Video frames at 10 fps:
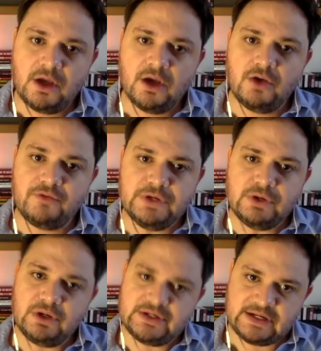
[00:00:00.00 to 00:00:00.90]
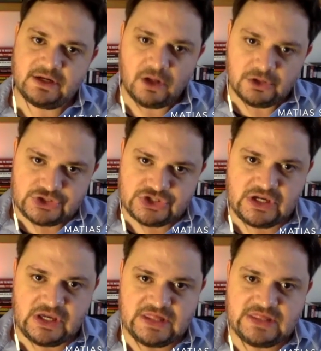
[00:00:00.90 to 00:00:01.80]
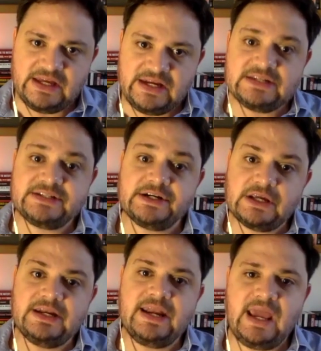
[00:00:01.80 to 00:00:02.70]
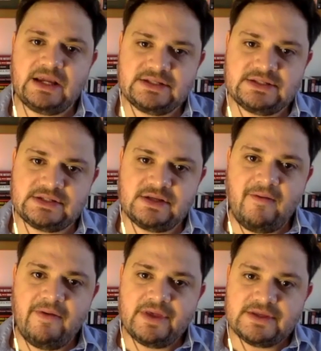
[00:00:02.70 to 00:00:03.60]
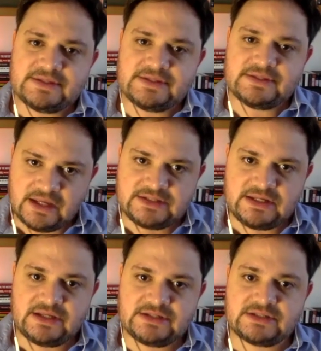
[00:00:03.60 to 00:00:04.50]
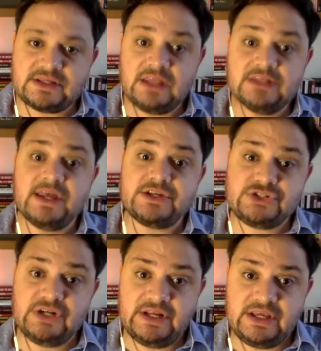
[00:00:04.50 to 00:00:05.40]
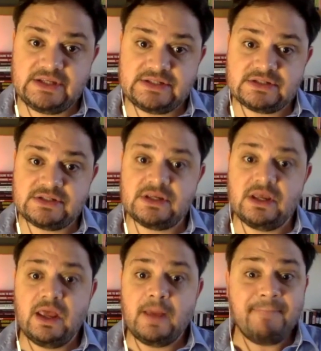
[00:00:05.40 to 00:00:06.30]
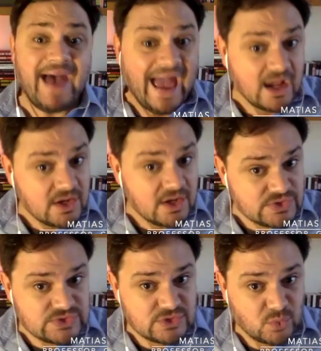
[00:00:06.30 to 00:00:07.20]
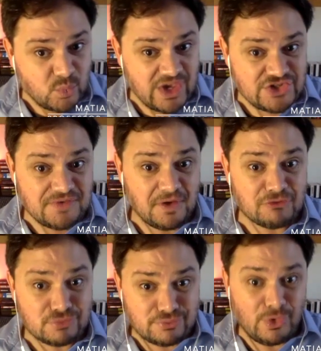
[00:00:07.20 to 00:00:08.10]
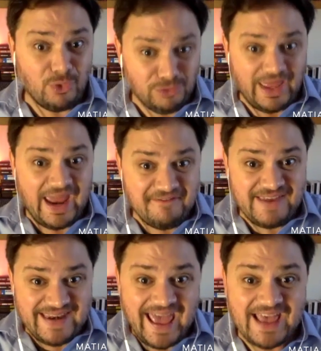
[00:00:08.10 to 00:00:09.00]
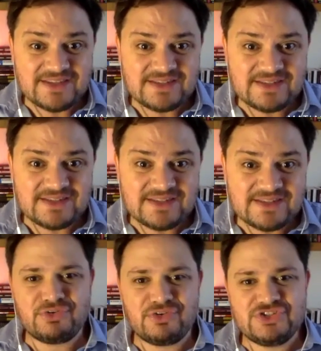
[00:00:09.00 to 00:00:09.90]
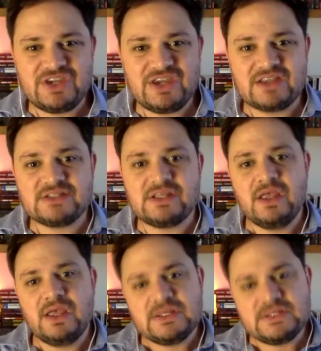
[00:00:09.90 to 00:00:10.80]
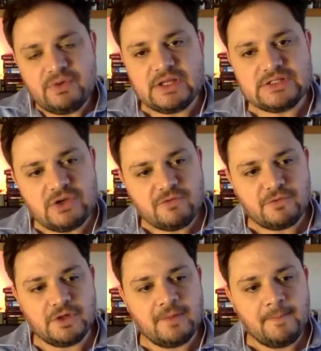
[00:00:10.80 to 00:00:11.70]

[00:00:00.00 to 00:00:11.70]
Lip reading: of nuclear technology that interconnects scientists, industrialists, banks which roll and finance these projects, so on and so forth.